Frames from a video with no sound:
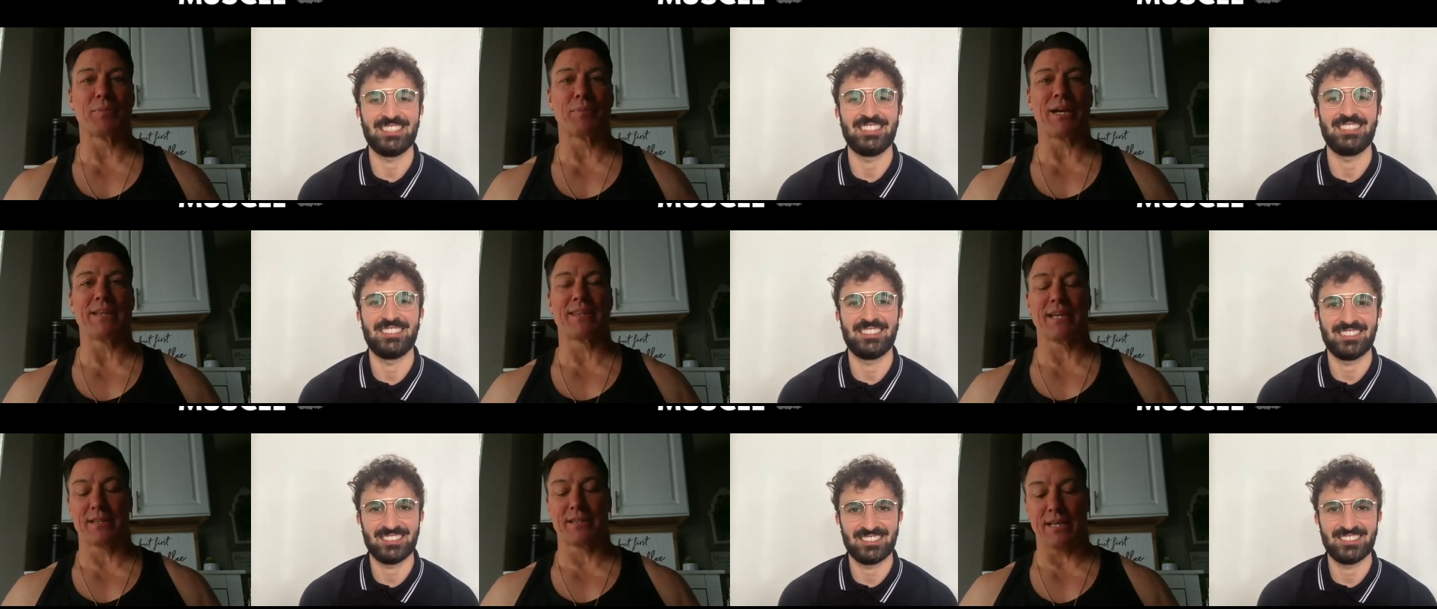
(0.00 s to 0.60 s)
Speaker 1: But I
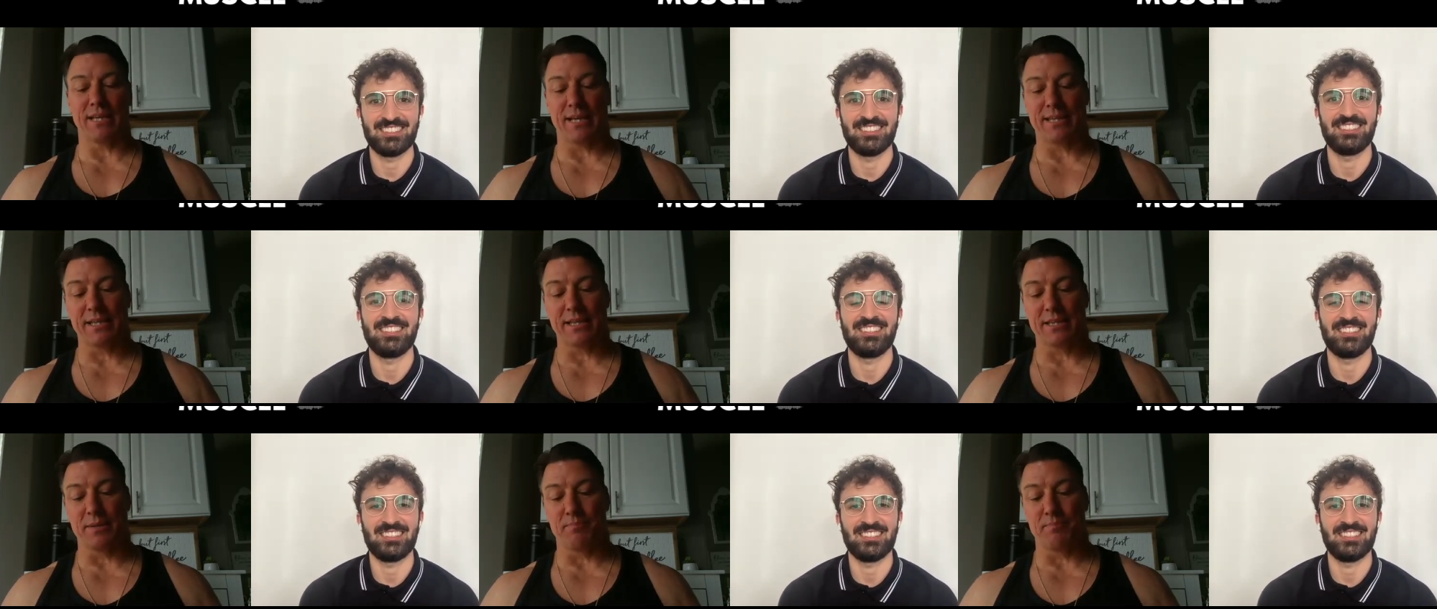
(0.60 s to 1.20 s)
think I
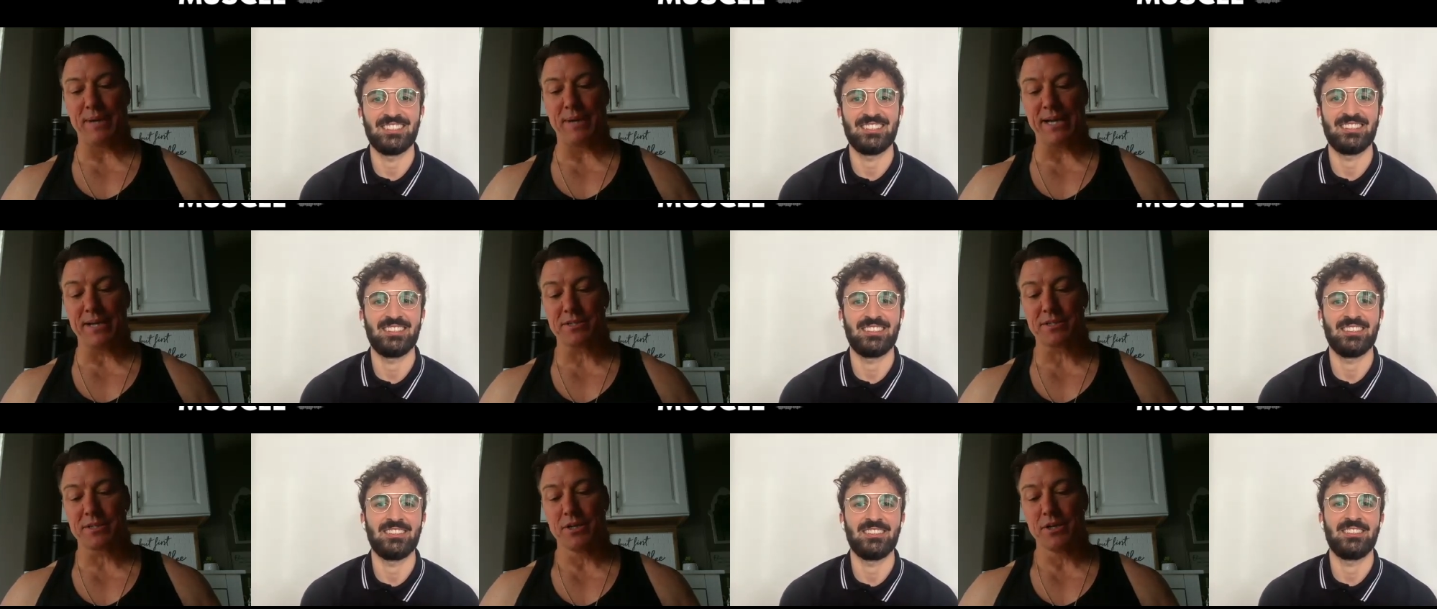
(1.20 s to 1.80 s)
think the
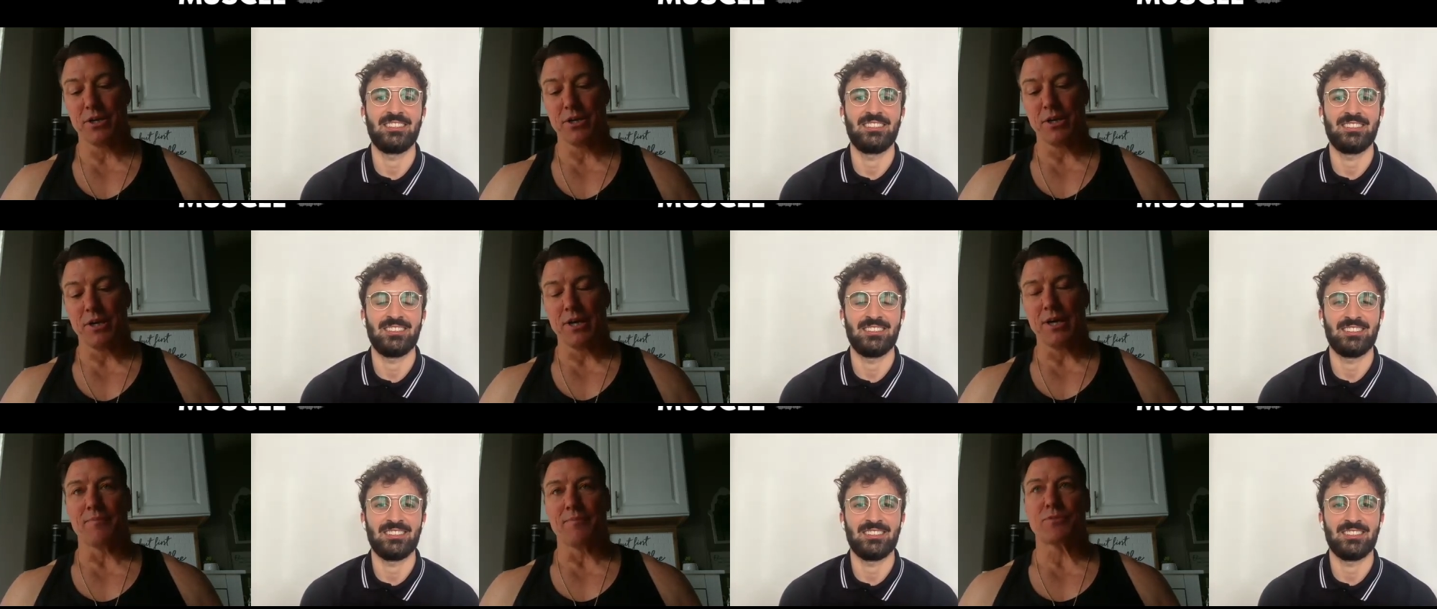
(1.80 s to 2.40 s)
best.
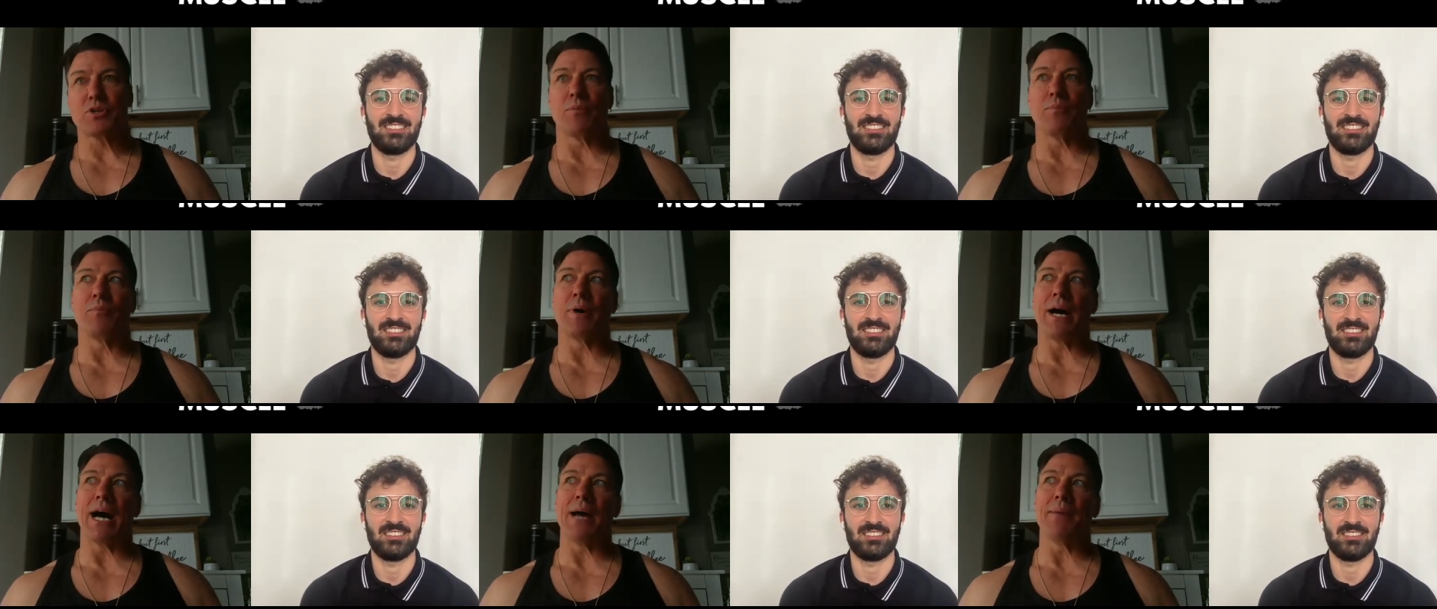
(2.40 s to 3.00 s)
So
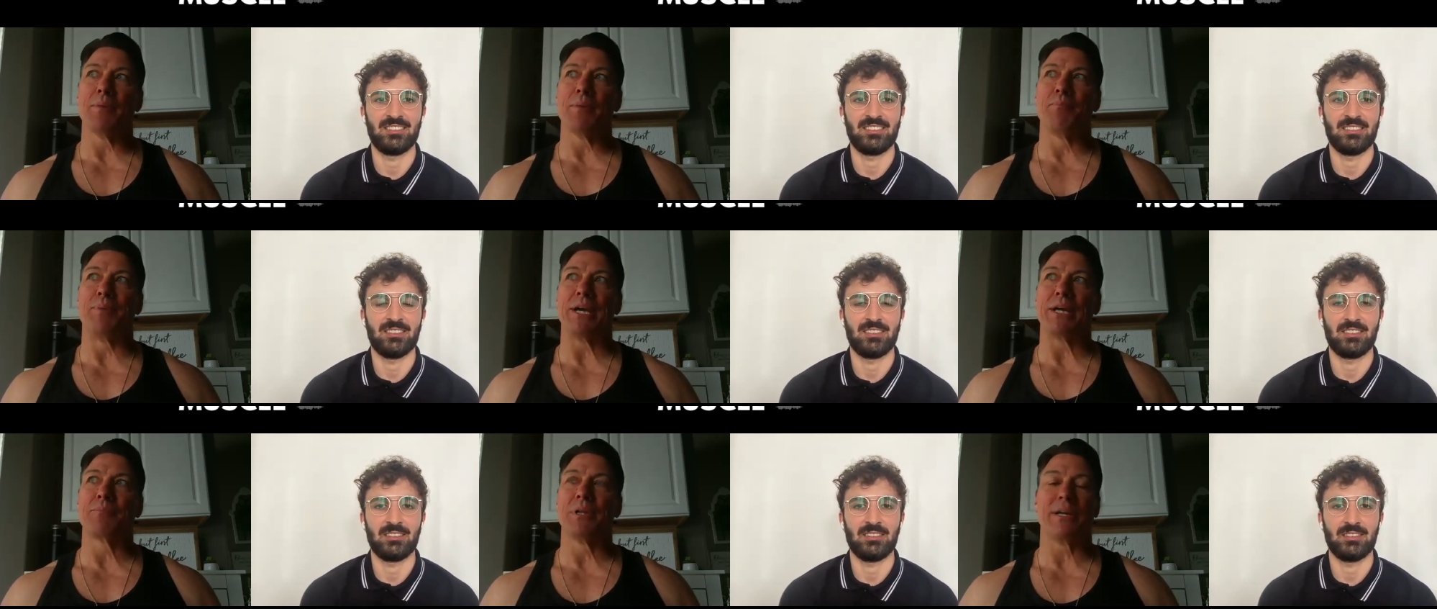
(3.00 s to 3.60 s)
I'm a
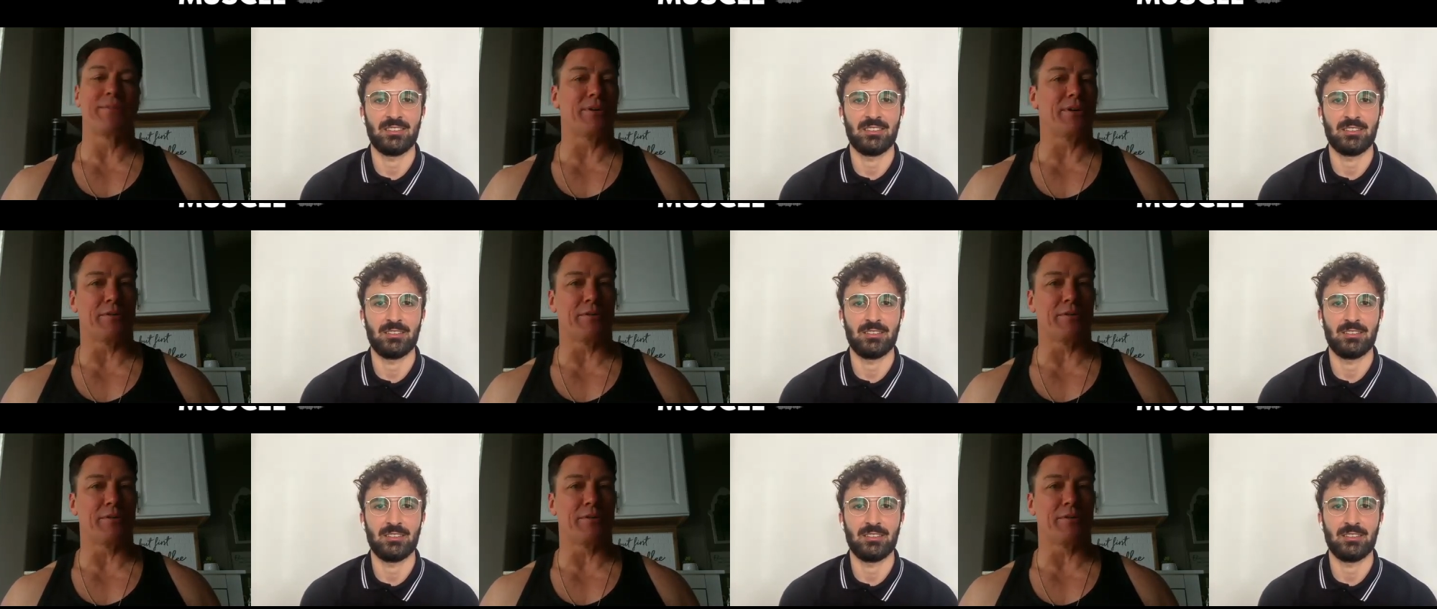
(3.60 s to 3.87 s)
big believer in